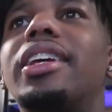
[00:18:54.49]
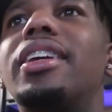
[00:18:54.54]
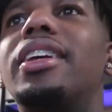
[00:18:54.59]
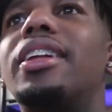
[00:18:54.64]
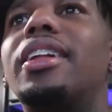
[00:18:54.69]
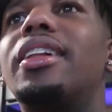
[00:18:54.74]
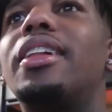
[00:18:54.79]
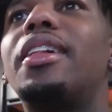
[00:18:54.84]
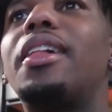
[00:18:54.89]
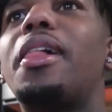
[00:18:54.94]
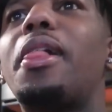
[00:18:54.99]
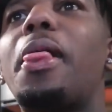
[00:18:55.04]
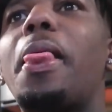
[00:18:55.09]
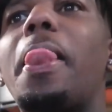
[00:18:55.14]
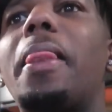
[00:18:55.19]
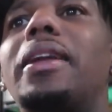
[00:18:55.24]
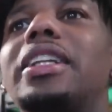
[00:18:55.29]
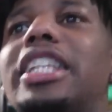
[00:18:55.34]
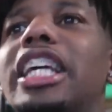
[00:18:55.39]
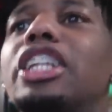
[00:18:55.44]
Barack.
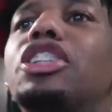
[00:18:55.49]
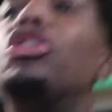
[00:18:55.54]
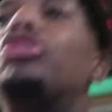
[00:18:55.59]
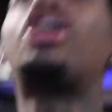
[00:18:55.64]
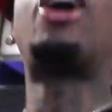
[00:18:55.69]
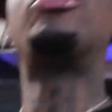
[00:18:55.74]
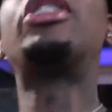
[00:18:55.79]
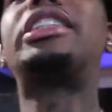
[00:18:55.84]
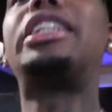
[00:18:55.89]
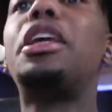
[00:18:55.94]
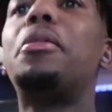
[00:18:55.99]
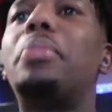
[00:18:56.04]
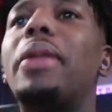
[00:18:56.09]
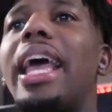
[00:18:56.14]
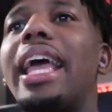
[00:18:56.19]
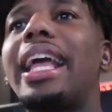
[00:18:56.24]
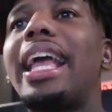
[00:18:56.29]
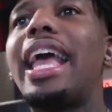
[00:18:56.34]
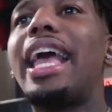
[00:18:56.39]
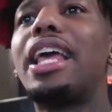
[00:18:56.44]
Did you go see
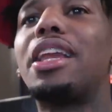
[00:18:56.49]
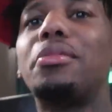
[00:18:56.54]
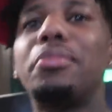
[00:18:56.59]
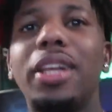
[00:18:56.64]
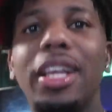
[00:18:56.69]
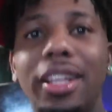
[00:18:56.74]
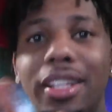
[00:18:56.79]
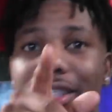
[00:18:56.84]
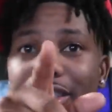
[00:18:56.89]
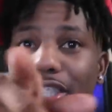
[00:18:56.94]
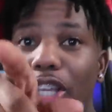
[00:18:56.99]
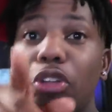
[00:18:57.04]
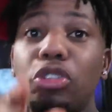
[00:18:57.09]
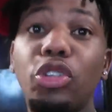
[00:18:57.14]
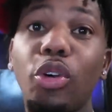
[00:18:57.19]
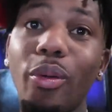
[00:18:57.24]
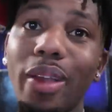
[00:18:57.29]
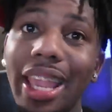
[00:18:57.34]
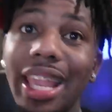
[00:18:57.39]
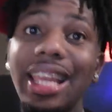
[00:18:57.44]
Black Adam?
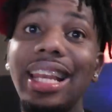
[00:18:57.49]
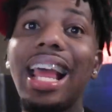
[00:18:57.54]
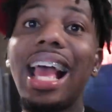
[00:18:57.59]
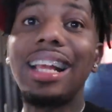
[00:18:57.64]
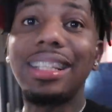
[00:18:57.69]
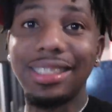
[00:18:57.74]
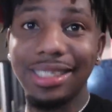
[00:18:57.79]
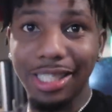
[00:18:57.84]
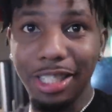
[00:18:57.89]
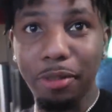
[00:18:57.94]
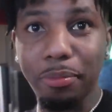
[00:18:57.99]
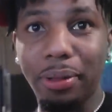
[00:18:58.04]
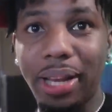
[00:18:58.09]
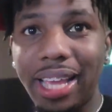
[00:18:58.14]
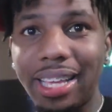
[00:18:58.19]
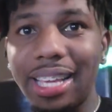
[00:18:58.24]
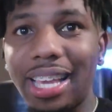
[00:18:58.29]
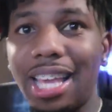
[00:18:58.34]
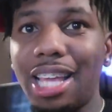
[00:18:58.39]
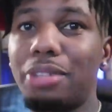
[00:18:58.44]
Dwayne, I seen
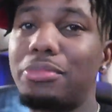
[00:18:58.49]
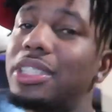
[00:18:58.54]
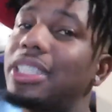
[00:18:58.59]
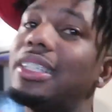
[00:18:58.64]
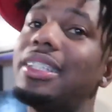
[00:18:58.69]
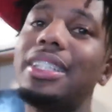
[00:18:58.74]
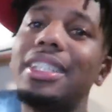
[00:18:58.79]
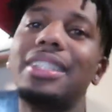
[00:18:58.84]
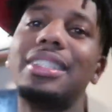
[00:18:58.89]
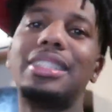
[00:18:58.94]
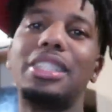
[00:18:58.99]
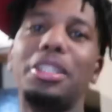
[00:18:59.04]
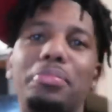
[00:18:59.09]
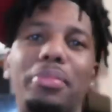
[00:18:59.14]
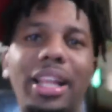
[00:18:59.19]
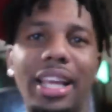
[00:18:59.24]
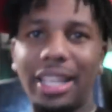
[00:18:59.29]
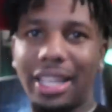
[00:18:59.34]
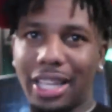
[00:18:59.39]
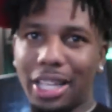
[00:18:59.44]
Black Adam. She didn't see
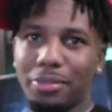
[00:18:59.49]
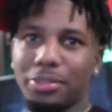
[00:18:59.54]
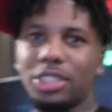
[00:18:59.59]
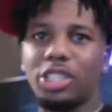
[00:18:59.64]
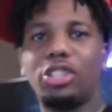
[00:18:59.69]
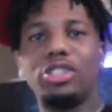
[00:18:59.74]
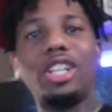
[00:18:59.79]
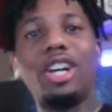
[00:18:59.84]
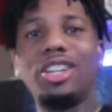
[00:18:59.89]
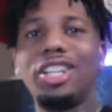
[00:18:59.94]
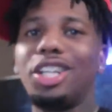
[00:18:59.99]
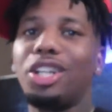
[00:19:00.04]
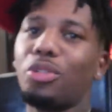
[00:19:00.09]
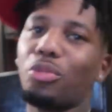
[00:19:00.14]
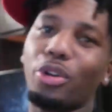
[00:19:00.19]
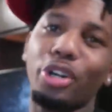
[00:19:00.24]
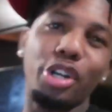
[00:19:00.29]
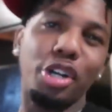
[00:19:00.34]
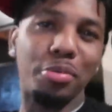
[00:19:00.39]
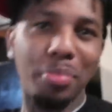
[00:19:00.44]
Black Adam, so don't even
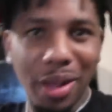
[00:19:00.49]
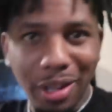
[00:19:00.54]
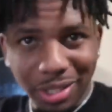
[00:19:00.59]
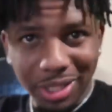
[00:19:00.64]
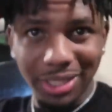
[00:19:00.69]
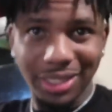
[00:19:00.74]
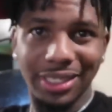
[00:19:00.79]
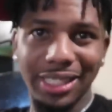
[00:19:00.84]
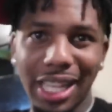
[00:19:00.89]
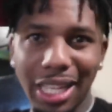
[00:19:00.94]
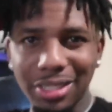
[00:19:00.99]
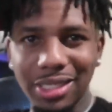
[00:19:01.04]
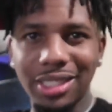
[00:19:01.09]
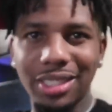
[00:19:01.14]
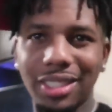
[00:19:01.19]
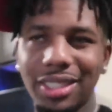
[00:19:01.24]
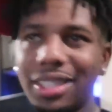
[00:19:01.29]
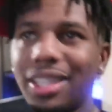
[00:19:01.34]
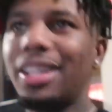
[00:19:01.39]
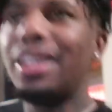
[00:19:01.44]
worry about her type
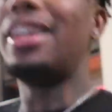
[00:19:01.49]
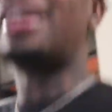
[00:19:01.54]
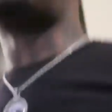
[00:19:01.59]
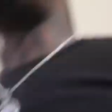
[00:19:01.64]
shit.